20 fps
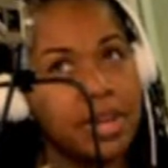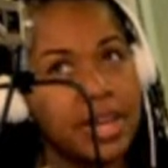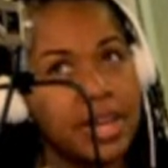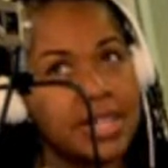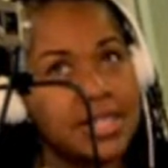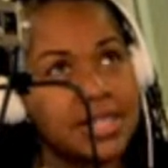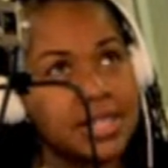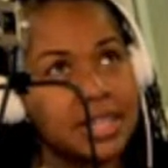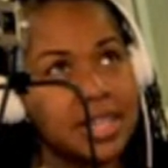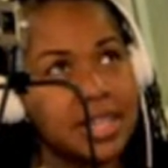
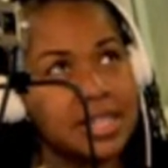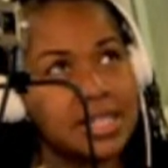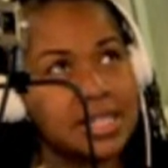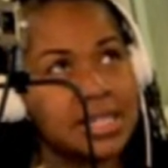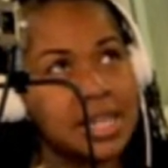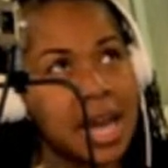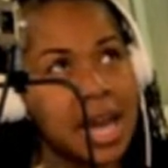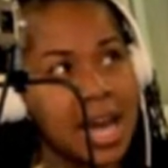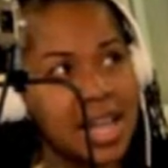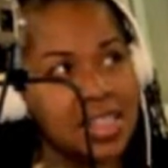
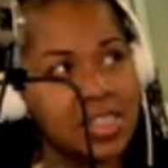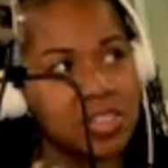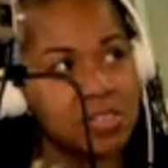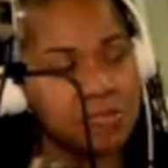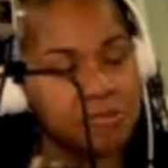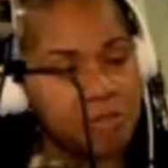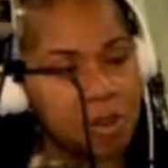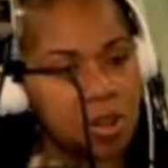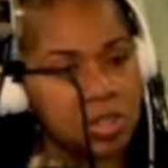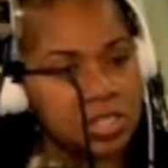it's not
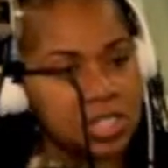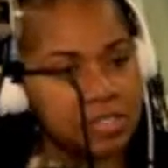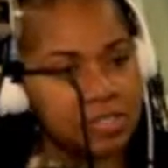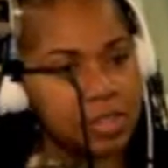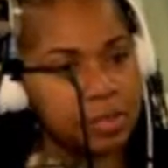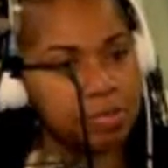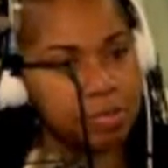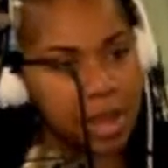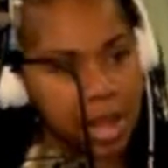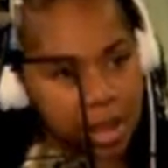the fault
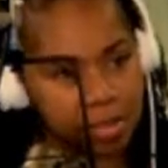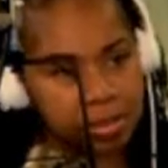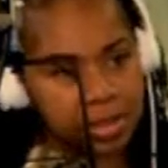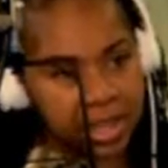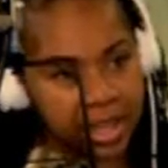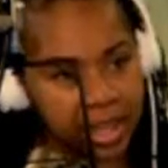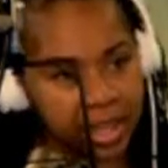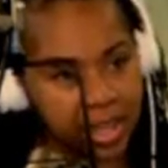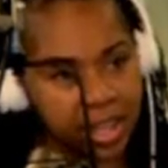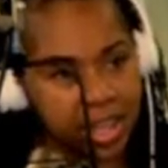of the
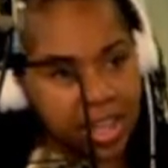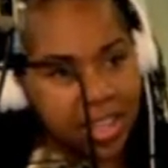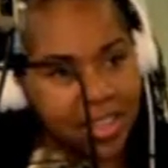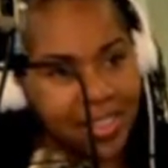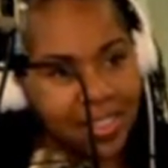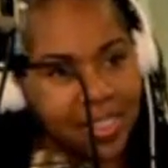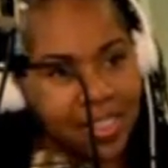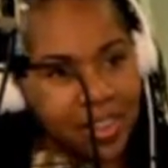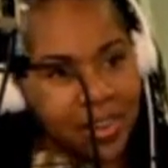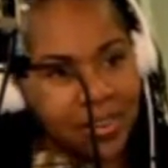public.
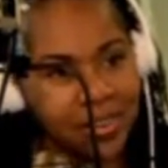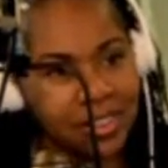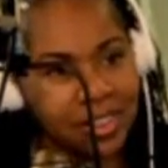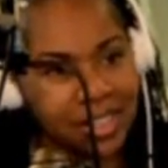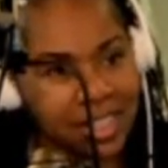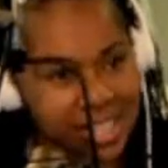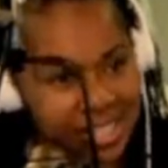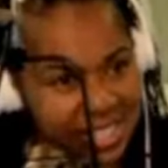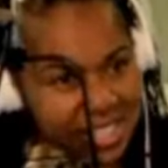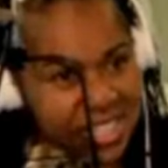They're
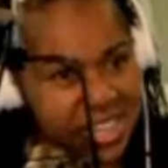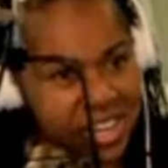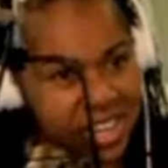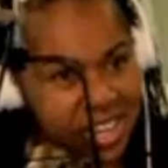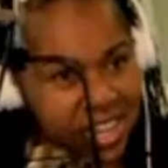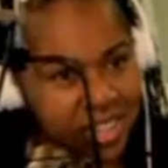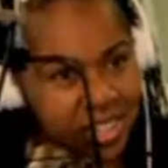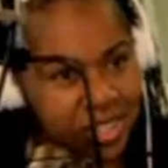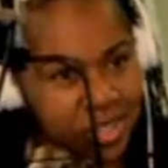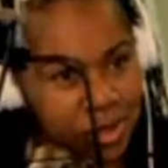
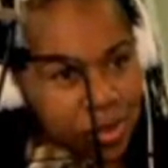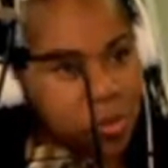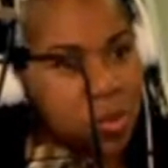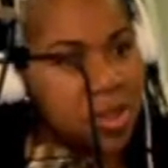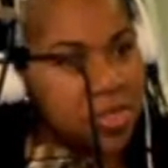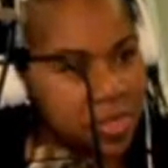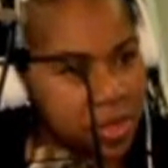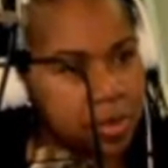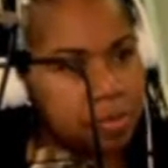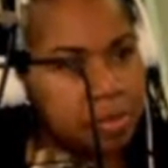listening to
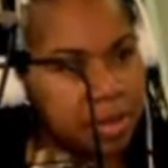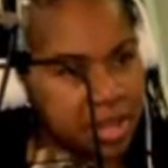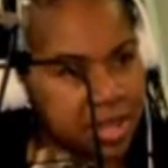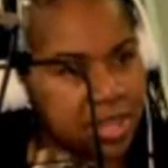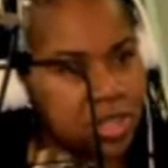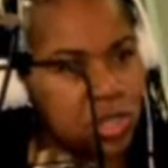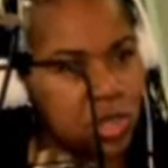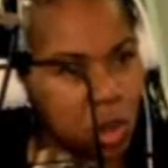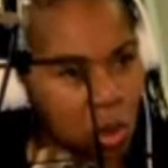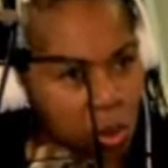what they're
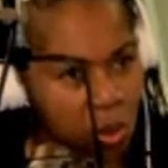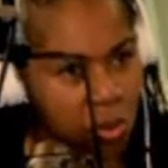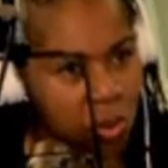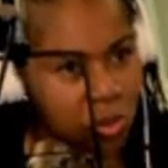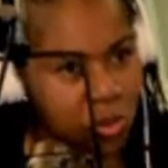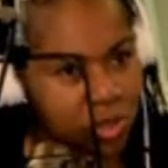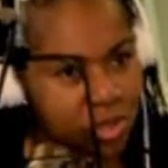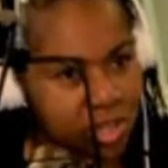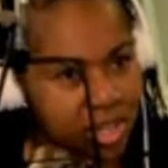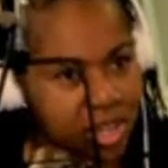being
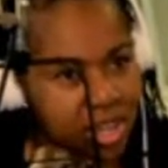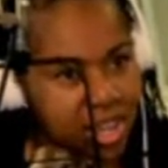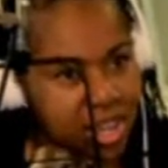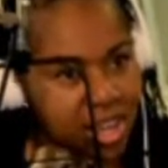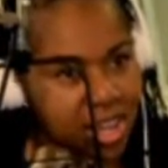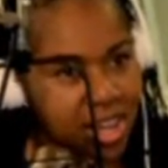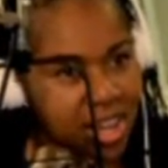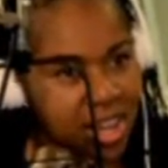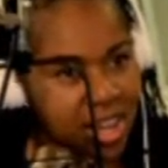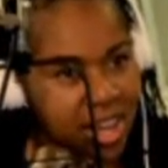told.
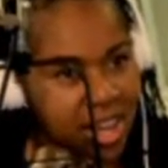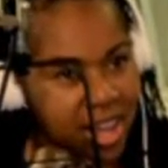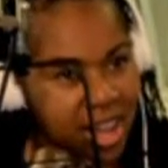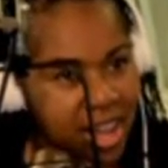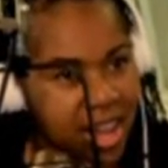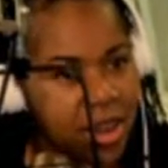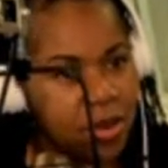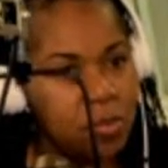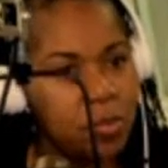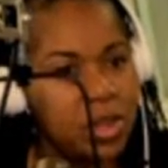
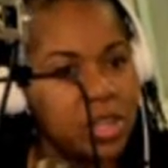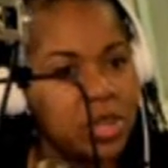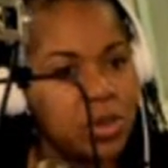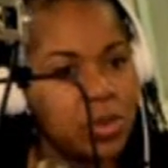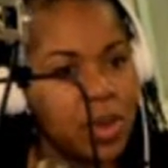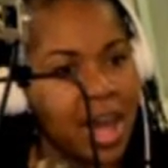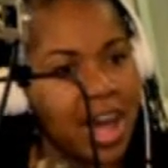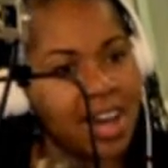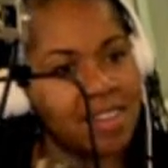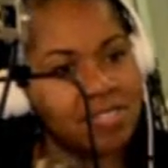And when
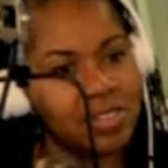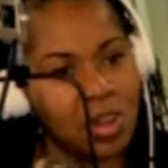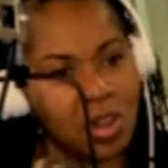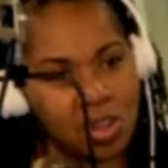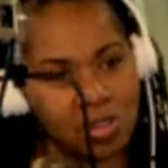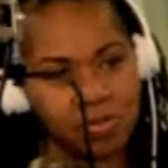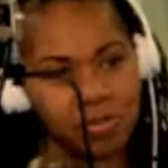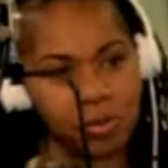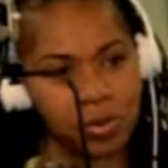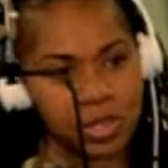you have
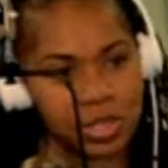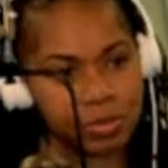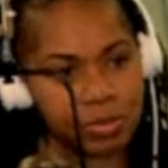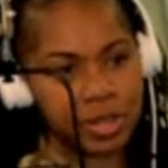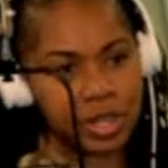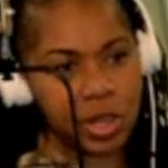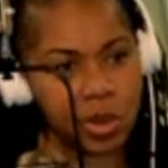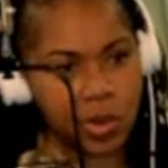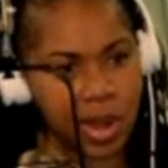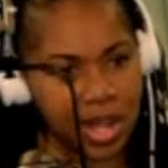law
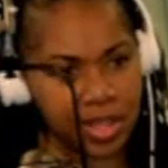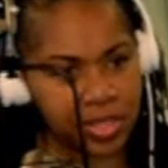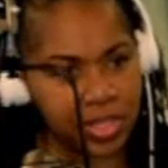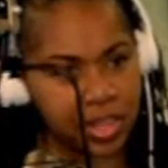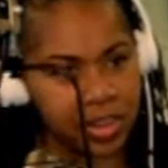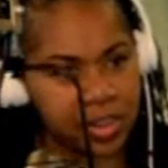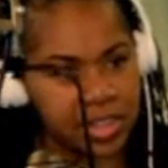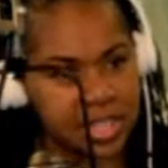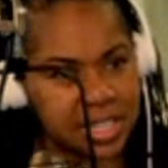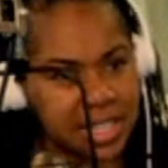enforcement go out
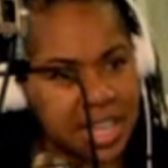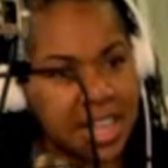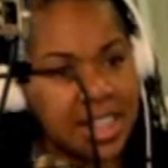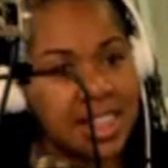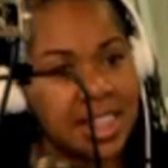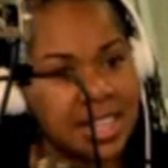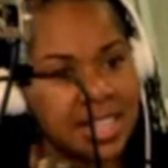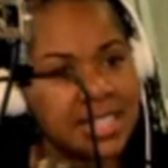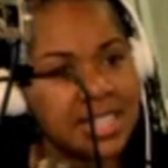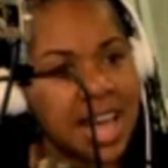there and say
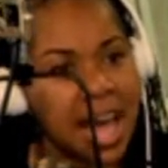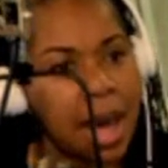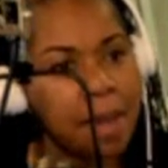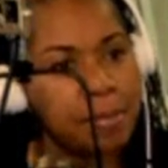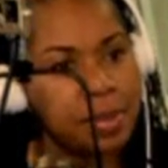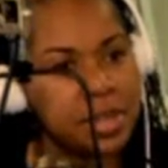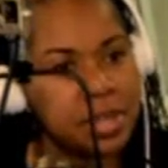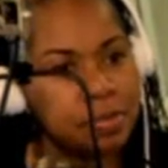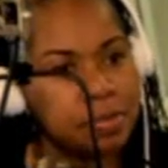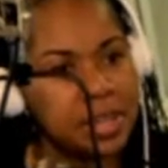this
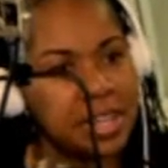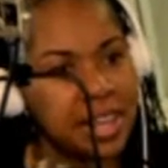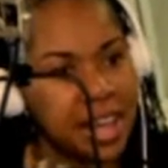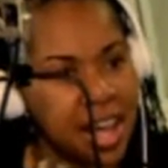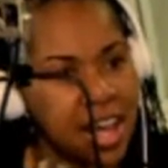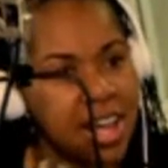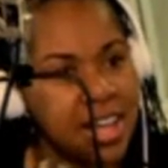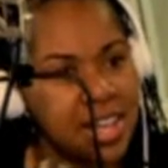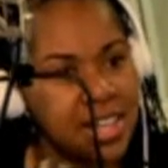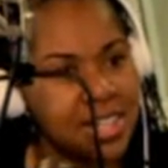happened
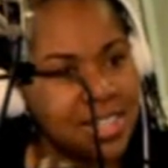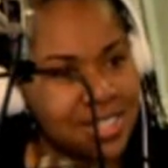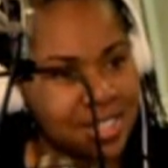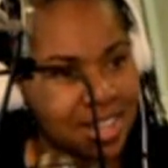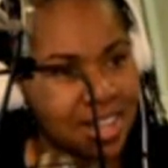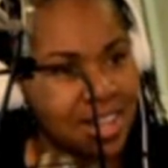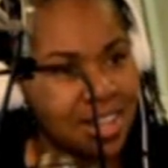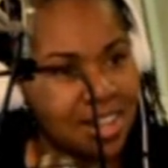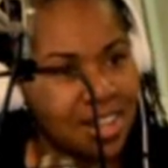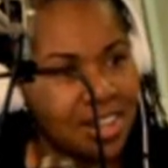
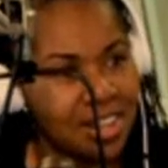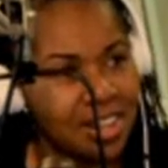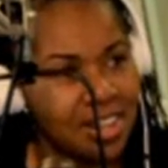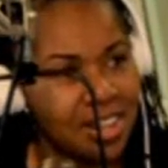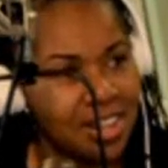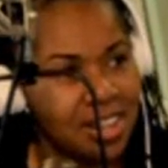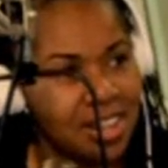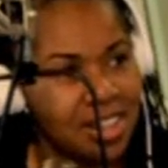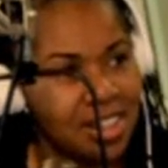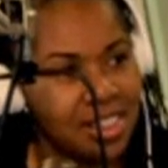because
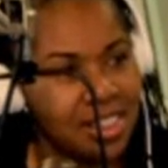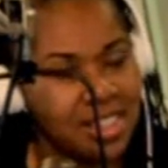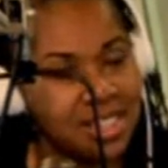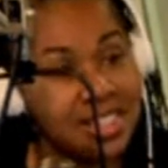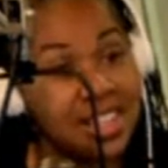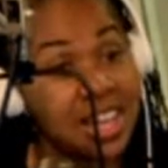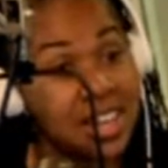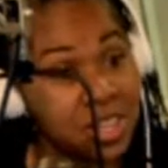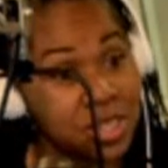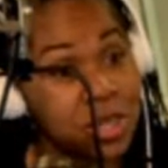the
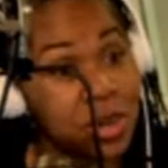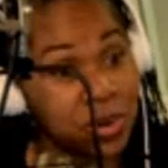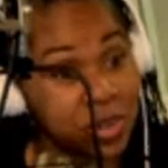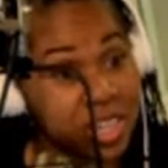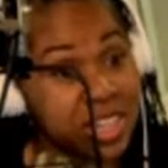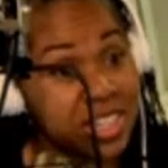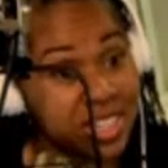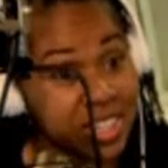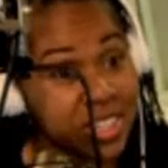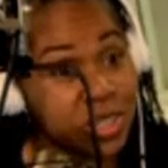state
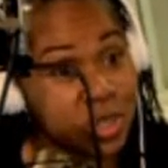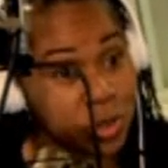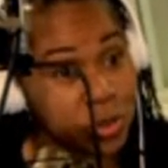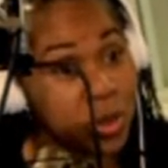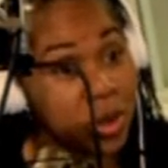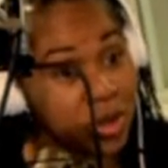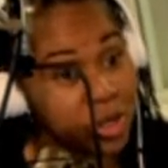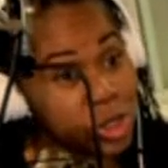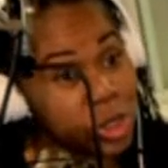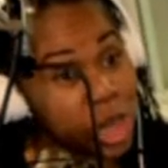attorney didn't do
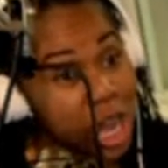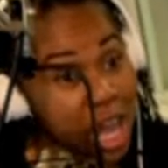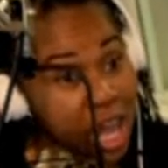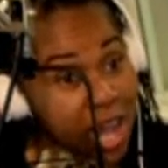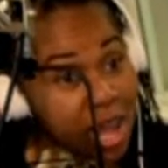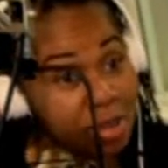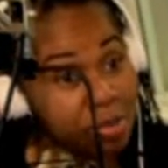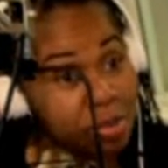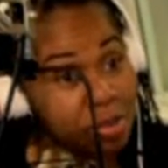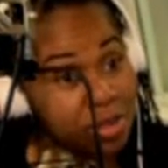her
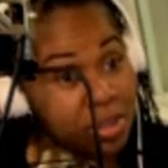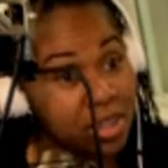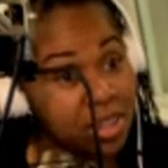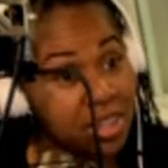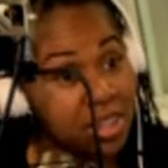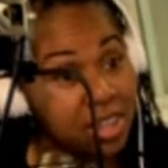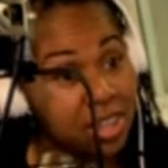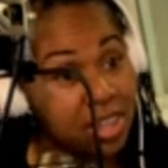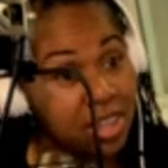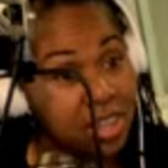job,
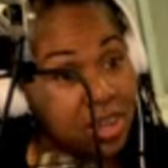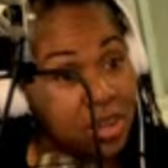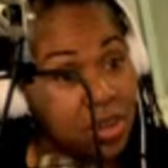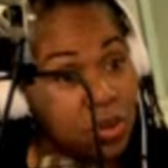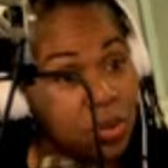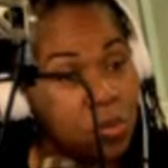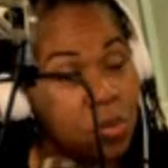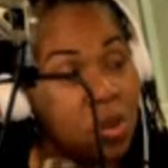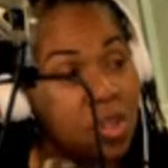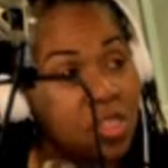
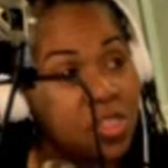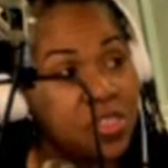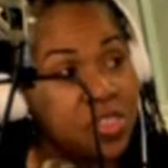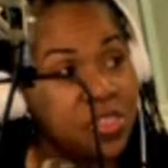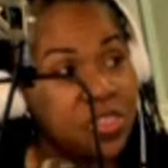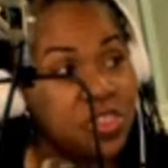well,